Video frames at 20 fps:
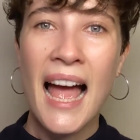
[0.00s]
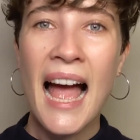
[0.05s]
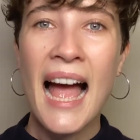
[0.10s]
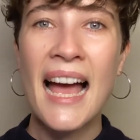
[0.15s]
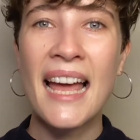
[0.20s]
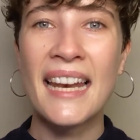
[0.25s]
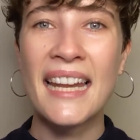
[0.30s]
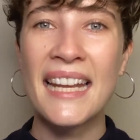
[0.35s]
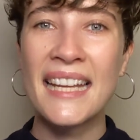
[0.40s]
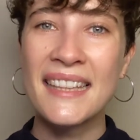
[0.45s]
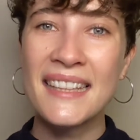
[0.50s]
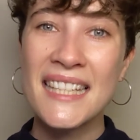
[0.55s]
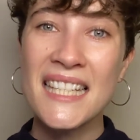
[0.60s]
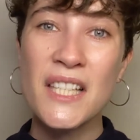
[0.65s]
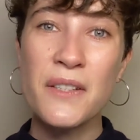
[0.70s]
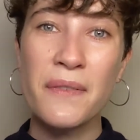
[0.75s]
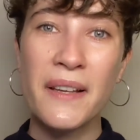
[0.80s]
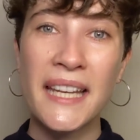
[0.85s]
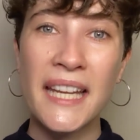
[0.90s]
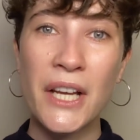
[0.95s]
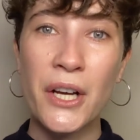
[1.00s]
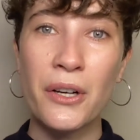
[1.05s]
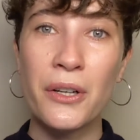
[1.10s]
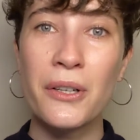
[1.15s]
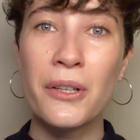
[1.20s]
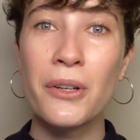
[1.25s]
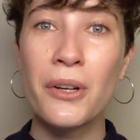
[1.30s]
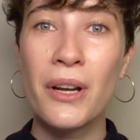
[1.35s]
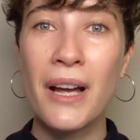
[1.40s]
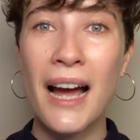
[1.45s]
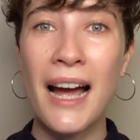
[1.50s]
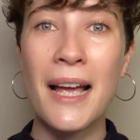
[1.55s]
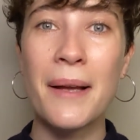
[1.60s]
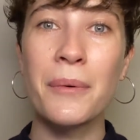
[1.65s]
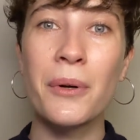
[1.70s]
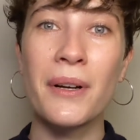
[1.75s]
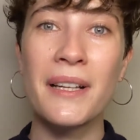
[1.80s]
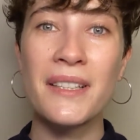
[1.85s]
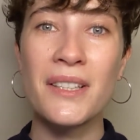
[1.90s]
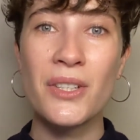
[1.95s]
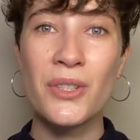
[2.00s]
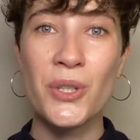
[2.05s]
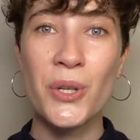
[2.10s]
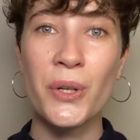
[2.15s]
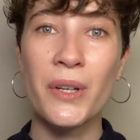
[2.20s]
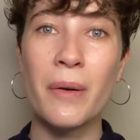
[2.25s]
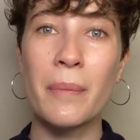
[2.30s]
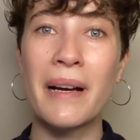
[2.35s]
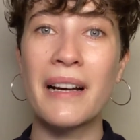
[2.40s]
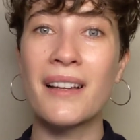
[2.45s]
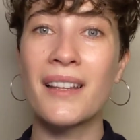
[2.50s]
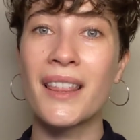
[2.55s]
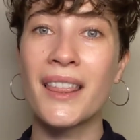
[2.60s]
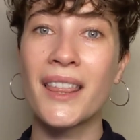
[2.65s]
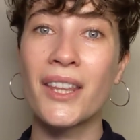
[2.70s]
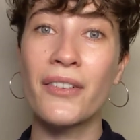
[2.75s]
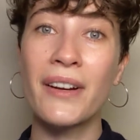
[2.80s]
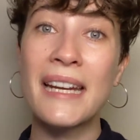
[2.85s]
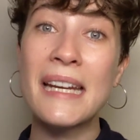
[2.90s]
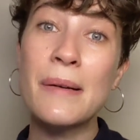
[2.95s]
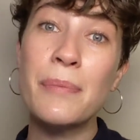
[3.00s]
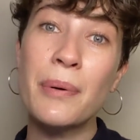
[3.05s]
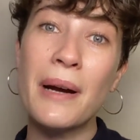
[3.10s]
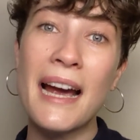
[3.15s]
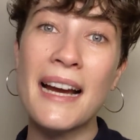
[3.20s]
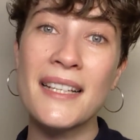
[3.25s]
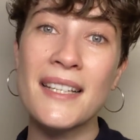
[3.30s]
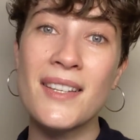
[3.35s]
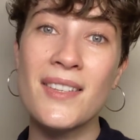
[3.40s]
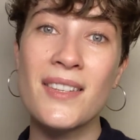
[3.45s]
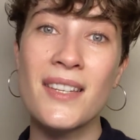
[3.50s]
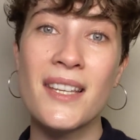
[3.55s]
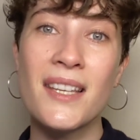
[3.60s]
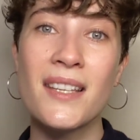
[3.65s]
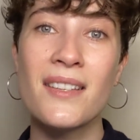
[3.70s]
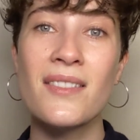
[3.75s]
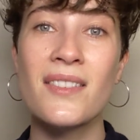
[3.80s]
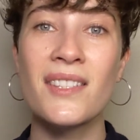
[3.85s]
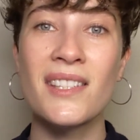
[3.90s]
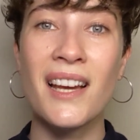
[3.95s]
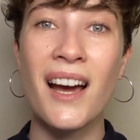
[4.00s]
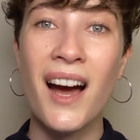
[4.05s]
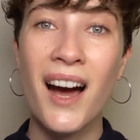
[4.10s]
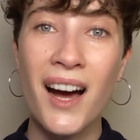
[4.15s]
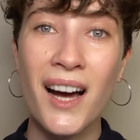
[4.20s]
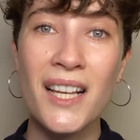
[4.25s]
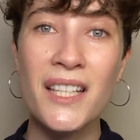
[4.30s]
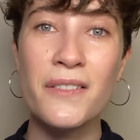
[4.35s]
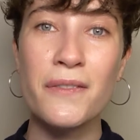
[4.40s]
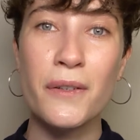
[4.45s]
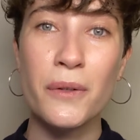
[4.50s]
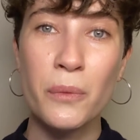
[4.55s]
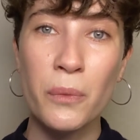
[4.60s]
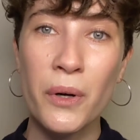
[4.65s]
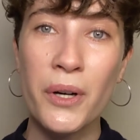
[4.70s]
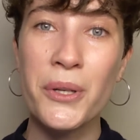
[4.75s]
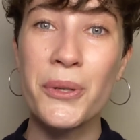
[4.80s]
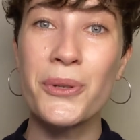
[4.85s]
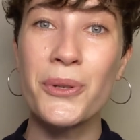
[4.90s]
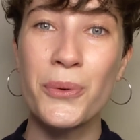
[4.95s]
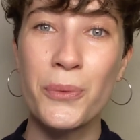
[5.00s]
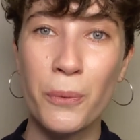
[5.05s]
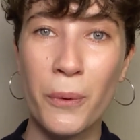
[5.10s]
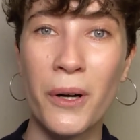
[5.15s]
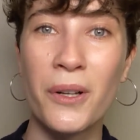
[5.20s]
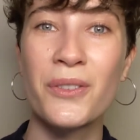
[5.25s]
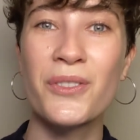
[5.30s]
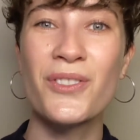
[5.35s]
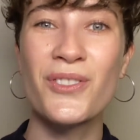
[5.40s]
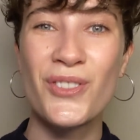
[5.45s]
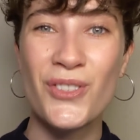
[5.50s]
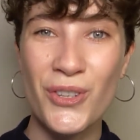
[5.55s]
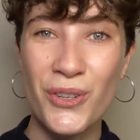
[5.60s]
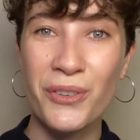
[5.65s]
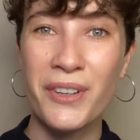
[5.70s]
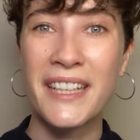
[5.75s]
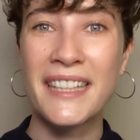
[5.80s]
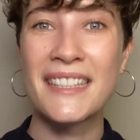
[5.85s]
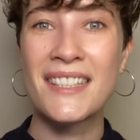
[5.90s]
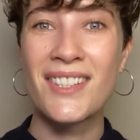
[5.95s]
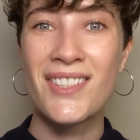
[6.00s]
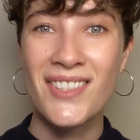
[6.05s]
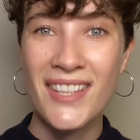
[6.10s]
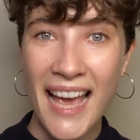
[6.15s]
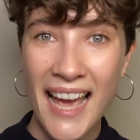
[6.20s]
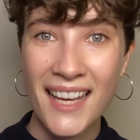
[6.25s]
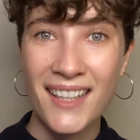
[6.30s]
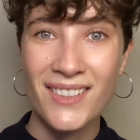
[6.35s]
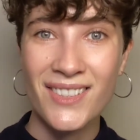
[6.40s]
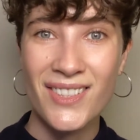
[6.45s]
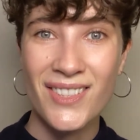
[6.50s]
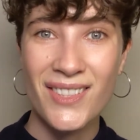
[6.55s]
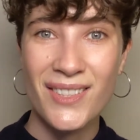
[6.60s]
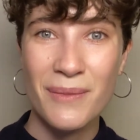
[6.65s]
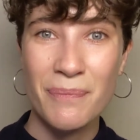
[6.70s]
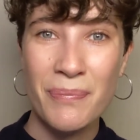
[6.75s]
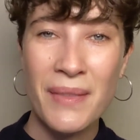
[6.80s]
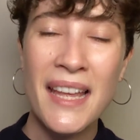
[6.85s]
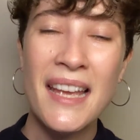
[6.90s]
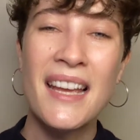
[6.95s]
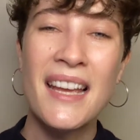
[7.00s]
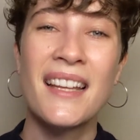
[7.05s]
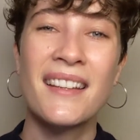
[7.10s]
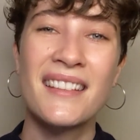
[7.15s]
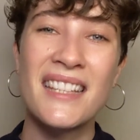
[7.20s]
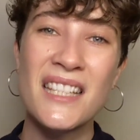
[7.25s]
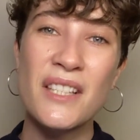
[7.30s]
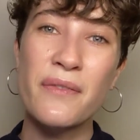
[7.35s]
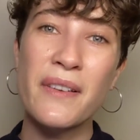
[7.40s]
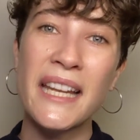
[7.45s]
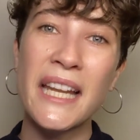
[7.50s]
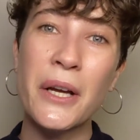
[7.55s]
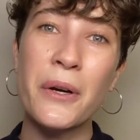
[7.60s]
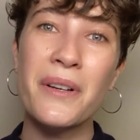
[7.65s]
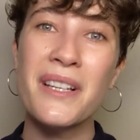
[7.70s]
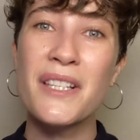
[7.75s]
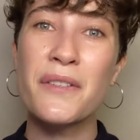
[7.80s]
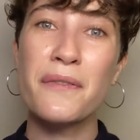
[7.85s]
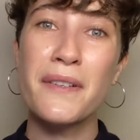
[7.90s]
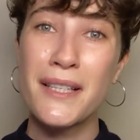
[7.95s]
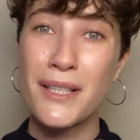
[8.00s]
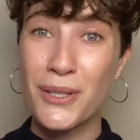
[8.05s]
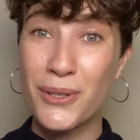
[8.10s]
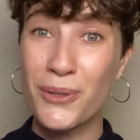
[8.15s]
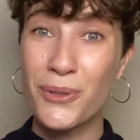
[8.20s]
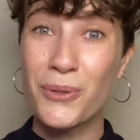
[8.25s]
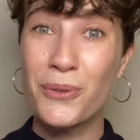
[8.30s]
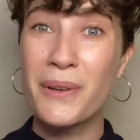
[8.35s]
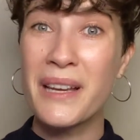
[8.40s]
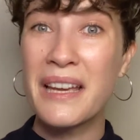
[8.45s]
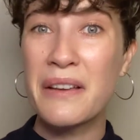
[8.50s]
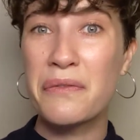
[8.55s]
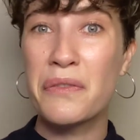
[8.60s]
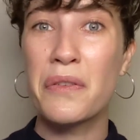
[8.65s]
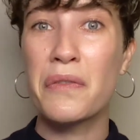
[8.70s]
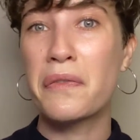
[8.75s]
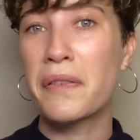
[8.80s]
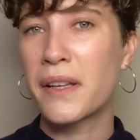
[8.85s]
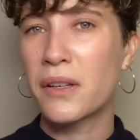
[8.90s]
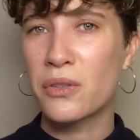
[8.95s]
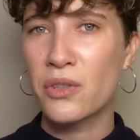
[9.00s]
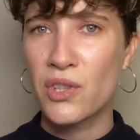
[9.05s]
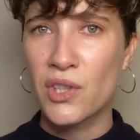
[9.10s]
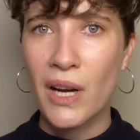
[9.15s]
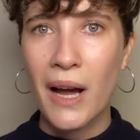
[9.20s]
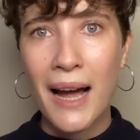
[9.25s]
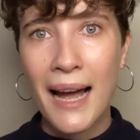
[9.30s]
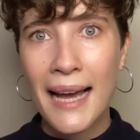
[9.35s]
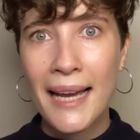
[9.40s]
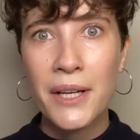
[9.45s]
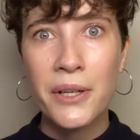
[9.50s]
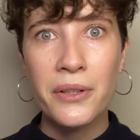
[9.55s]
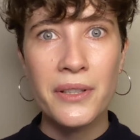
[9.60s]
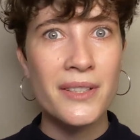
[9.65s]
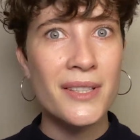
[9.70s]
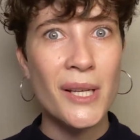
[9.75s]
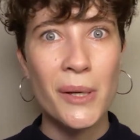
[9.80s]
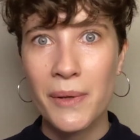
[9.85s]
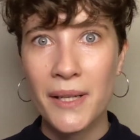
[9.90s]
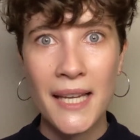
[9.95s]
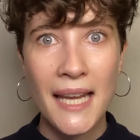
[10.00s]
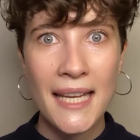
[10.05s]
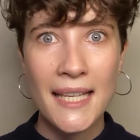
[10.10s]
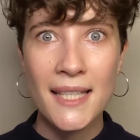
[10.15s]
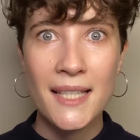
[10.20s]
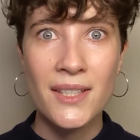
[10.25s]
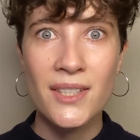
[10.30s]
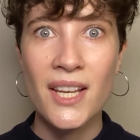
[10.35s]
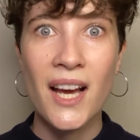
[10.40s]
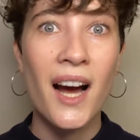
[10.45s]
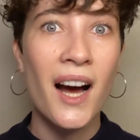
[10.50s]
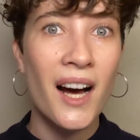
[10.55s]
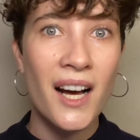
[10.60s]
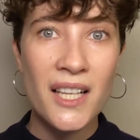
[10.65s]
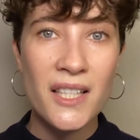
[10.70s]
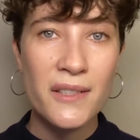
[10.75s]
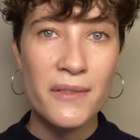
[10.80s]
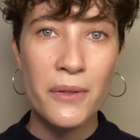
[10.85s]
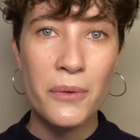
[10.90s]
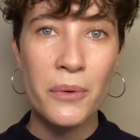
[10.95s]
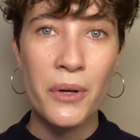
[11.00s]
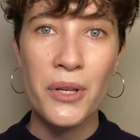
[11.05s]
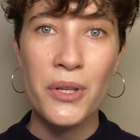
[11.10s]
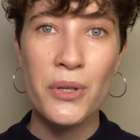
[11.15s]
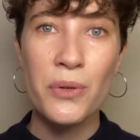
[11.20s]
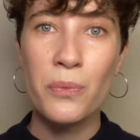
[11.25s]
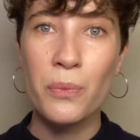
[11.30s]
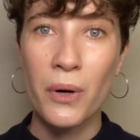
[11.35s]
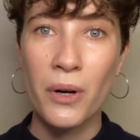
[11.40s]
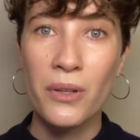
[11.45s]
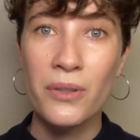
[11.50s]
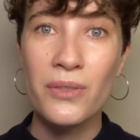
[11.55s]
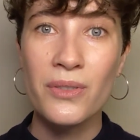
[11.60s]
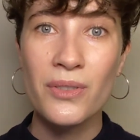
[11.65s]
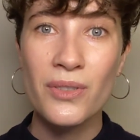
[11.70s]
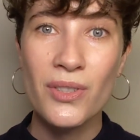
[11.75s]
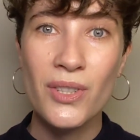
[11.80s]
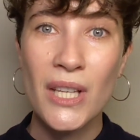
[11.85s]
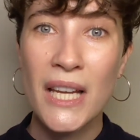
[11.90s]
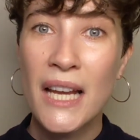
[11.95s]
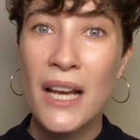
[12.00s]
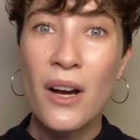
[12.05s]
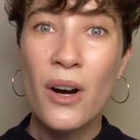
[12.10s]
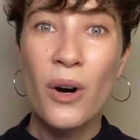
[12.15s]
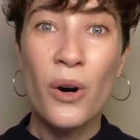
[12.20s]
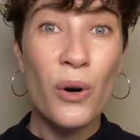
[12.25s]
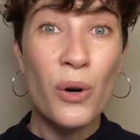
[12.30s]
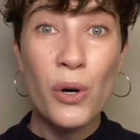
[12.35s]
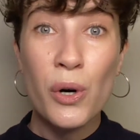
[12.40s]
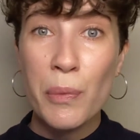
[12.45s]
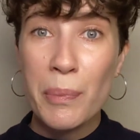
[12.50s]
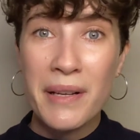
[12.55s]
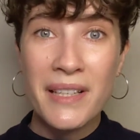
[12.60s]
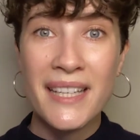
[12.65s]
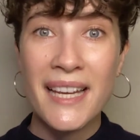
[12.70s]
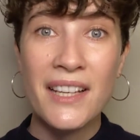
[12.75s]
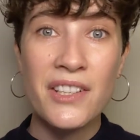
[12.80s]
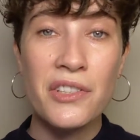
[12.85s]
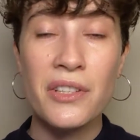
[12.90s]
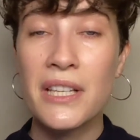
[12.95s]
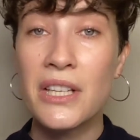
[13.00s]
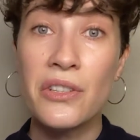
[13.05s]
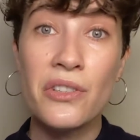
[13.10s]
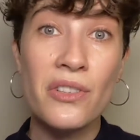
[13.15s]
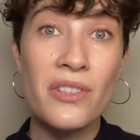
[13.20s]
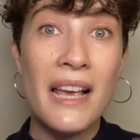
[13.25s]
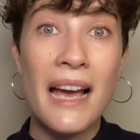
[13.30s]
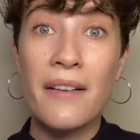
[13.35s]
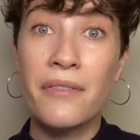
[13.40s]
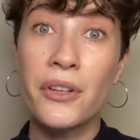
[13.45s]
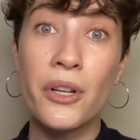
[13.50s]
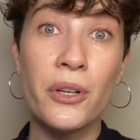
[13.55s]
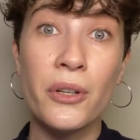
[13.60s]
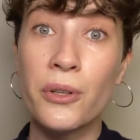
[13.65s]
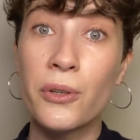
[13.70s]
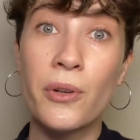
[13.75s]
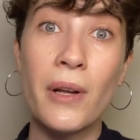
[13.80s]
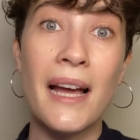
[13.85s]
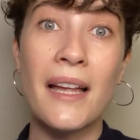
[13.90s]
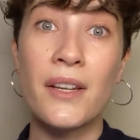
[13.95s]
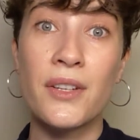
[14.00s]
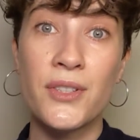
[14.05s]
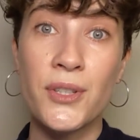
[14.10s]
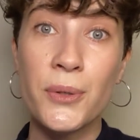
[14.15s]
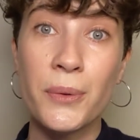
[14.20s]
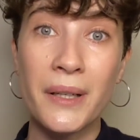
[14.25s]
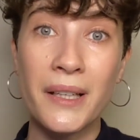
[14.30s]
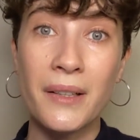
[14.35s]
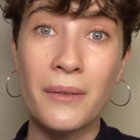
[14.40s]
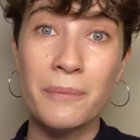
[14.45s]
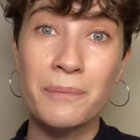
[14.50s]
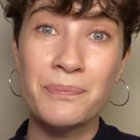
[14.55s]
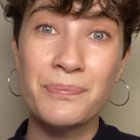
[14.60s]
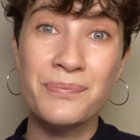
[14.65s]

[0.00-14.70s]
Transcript: And in this video, I'm going to talk about three practices to ask for what you want during sex. This video is for you if you feel shy or intimidated to ask for what you want, or potentially you just have no clue how to do it.